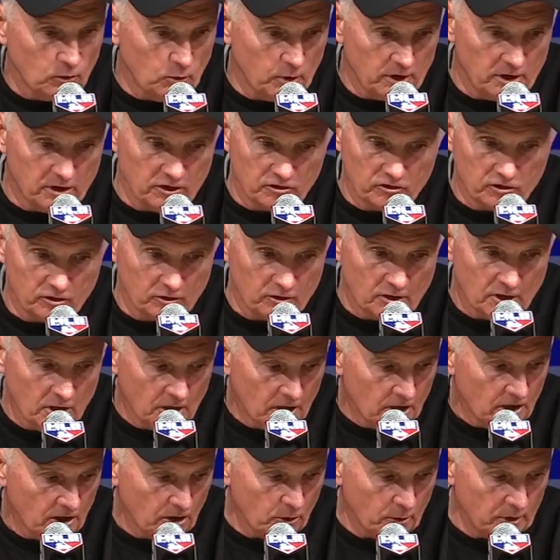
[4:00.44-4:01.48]
the wins and
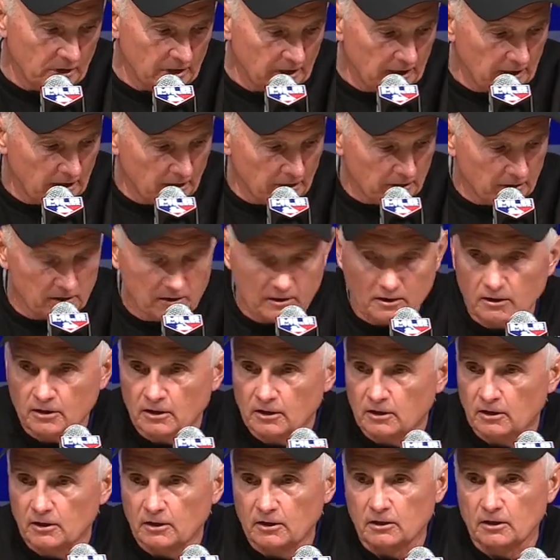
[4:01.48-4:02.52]
that we needed, and
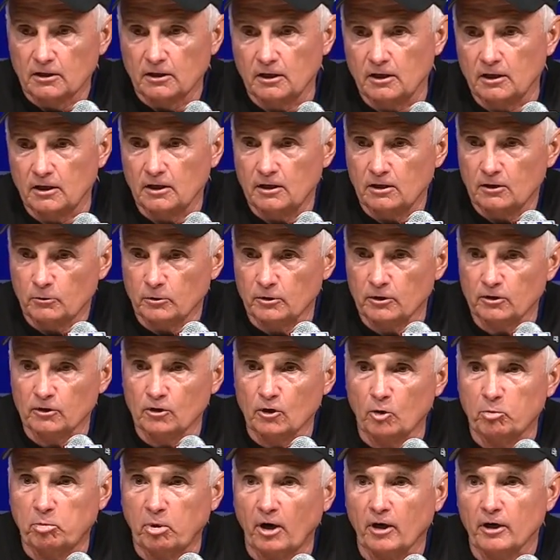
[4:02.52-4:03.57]
we're going to
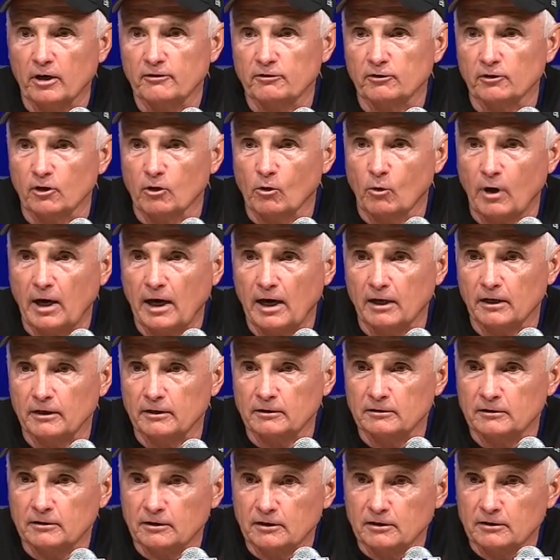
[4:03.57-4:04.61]
go party for a little while
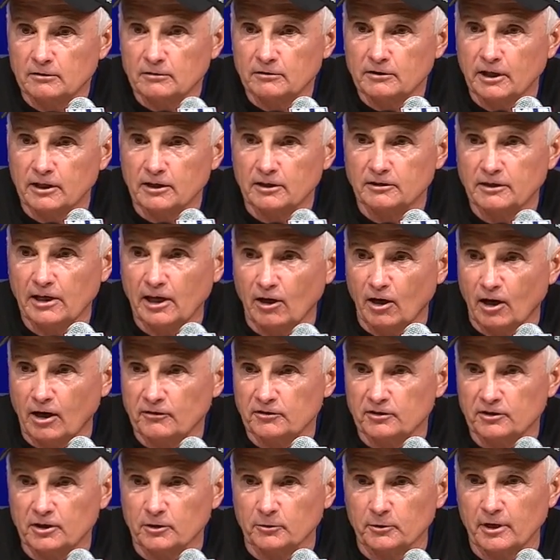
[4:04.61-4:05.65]
and take a day
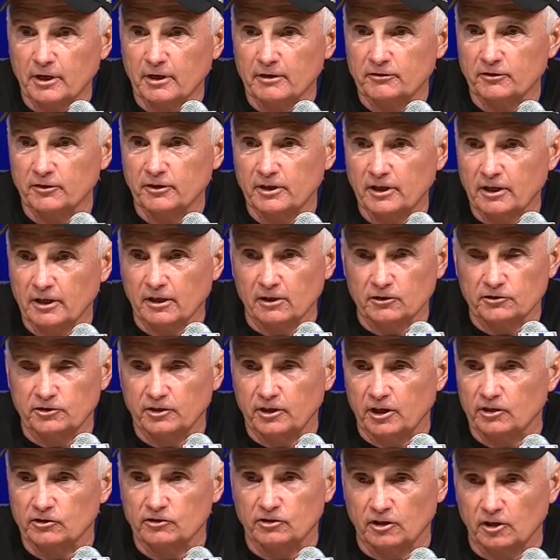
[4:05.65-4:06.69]
off and get ready for the
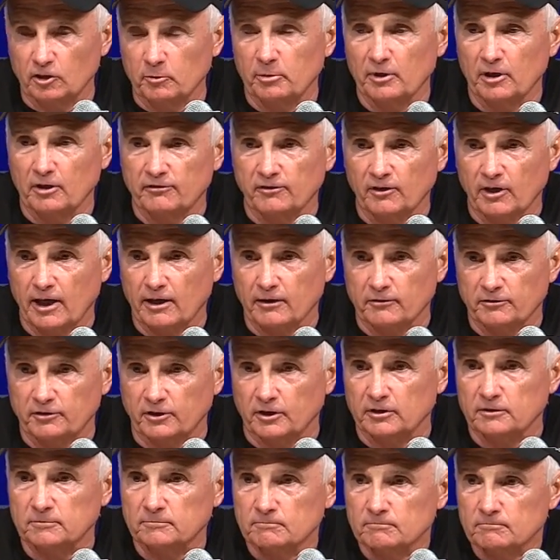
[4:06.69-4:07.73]
NLCS, and it'll be a lot of
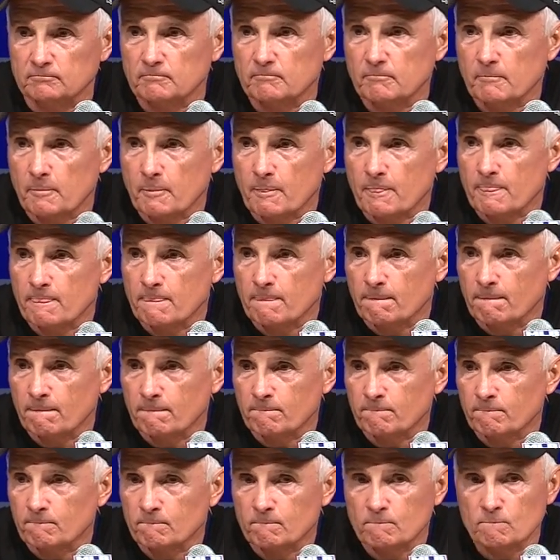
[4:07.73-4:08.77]
fun. All right,
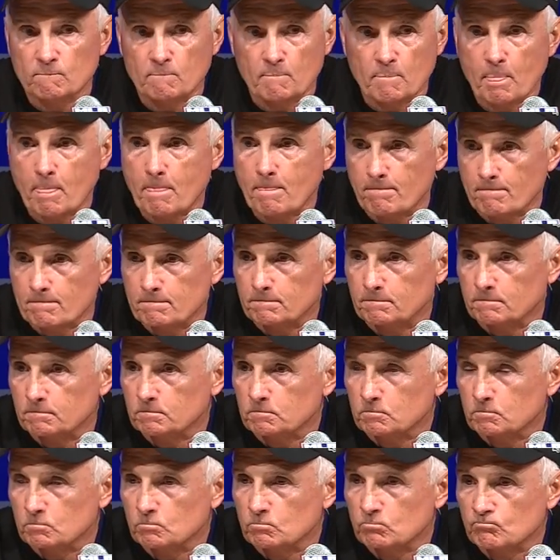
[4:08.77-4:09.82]
and right here
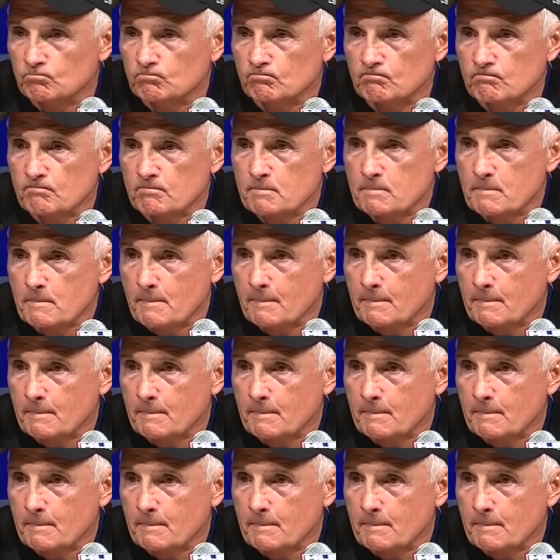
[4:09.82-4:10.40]
to the right, John.